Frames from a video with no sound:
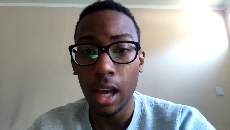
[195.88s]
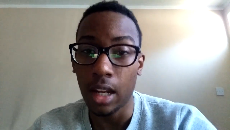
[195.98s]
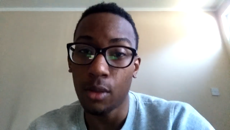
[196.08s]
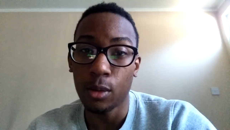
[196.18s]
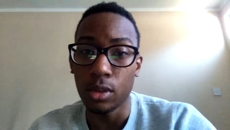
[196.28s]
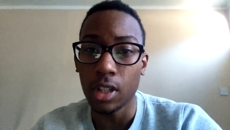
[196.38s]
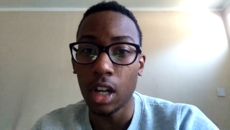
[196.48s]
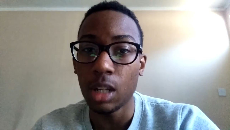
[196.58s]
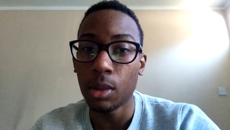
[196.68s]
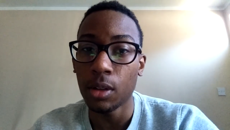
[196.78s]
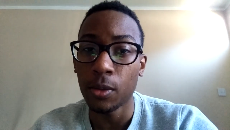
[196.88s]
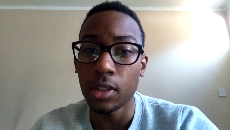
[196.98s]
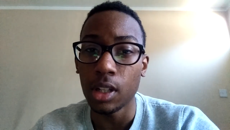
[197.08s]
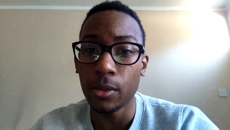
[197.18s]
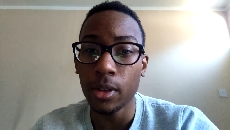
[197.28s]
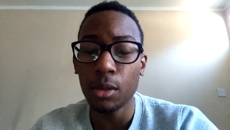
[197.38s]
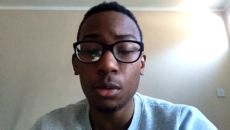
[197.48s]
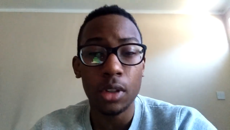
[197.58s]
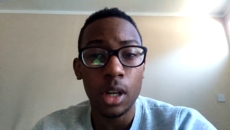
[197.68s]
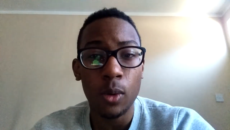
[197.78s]
And of course you get unlimited free delivery
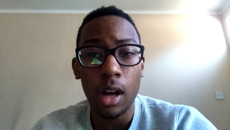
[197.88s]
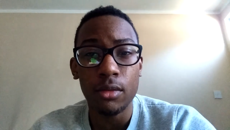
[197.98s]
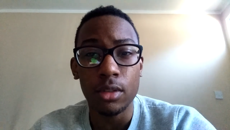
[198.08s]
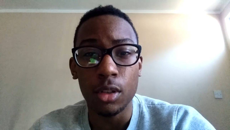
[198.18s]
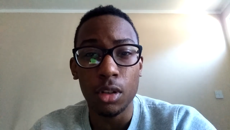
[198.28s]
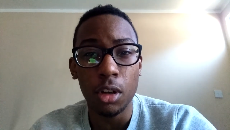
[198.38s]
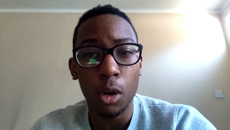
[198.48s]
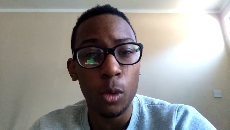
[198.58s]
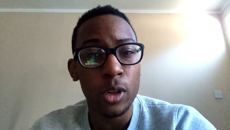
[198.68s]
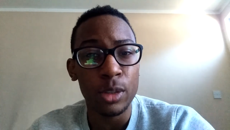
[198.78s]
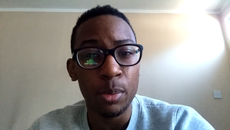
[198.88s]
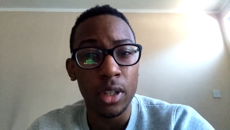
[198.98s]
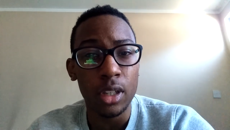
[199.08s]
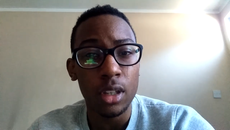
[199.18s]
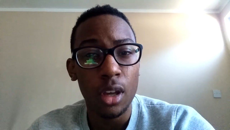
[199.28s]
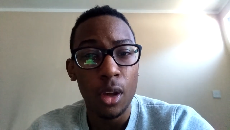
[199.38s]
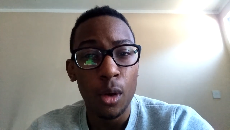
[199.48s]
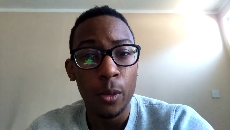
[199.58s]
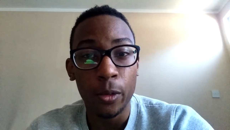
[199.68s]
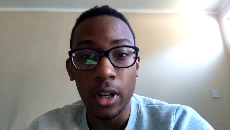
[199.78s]
all year round, so you can always be
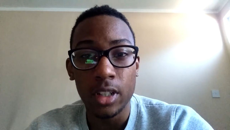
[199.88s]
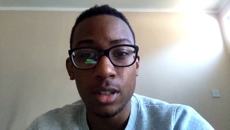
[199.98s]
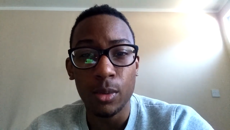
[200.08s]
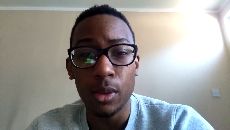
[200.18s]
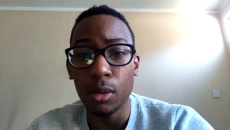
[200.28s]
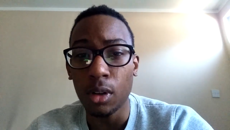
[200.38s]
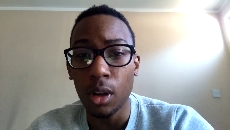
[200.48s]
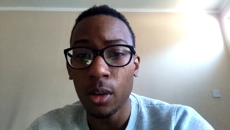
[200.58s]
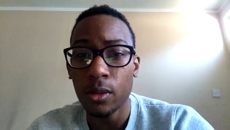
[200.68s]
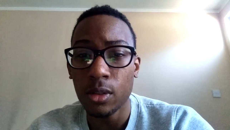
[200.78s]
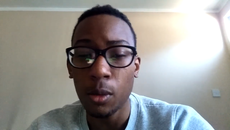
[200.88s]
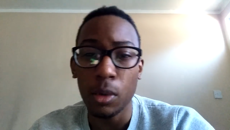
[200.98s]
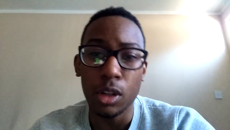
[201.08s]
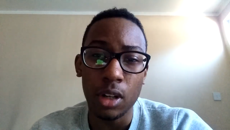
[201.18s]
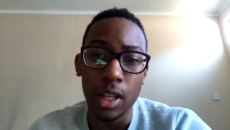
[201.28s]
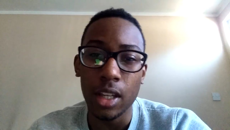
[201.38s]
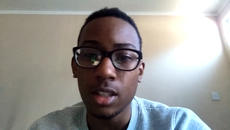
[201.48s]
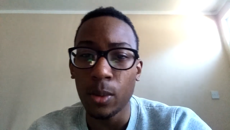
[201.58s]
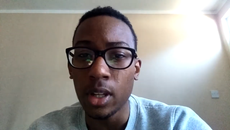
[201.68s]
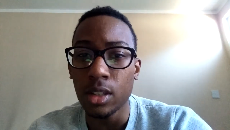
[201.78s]
fresh with your clothes from when you click it
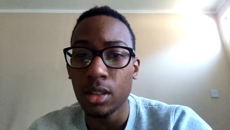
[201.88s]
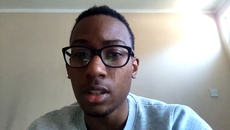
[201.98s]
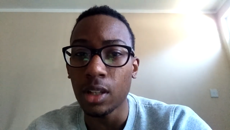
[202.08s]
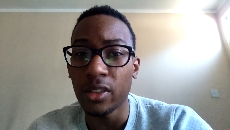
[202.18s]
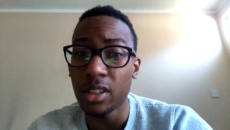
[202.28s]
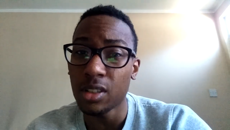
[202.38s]
to when it's delivered.